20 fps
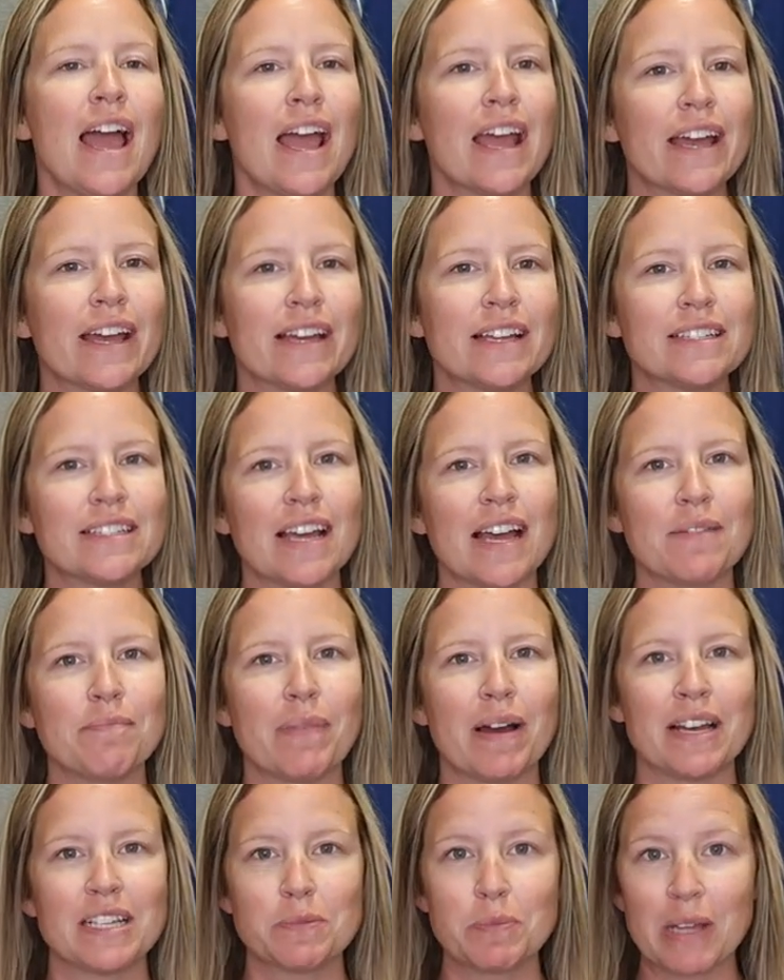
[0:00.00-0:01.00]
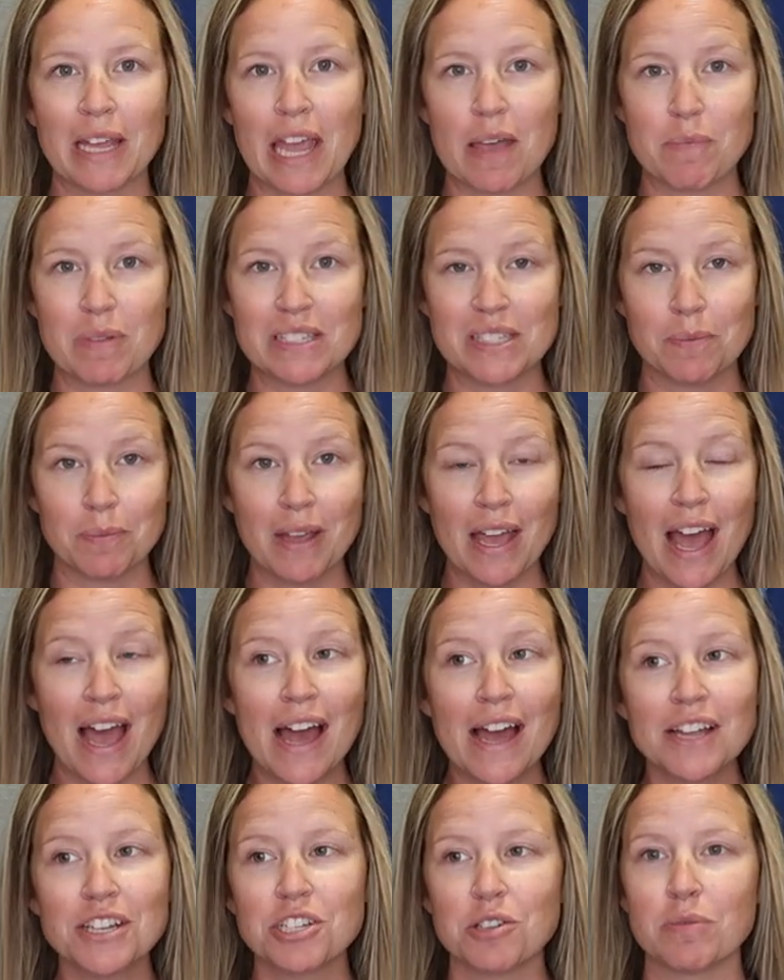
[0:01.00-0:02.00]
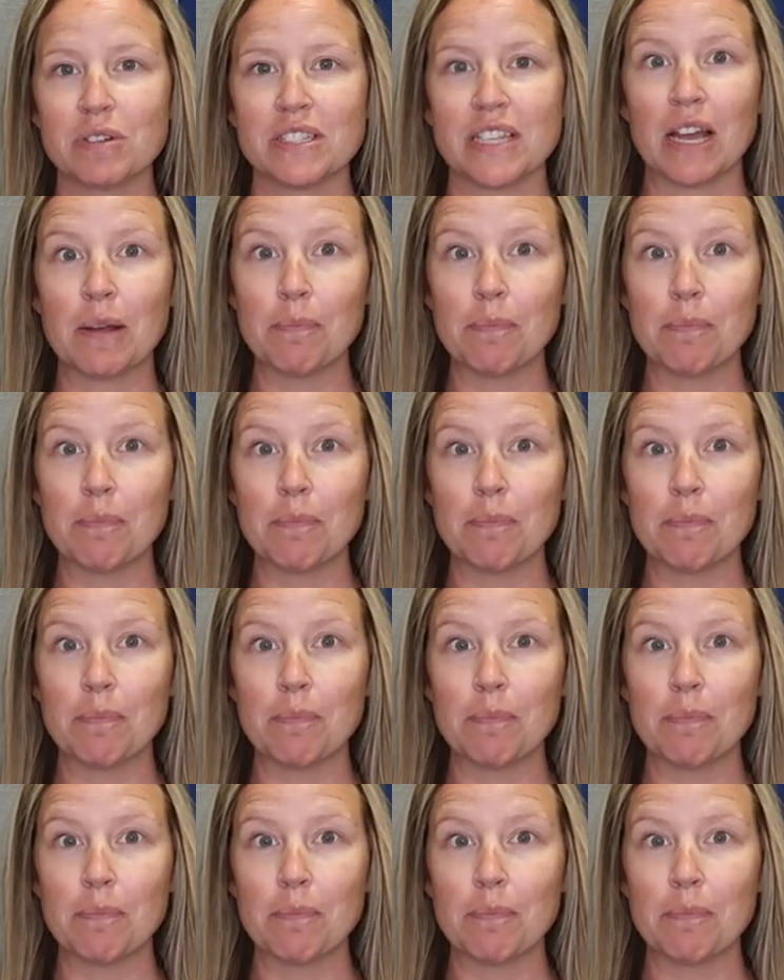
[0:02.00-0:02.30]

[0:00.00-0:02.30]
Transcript: And my husband gave me some cash and was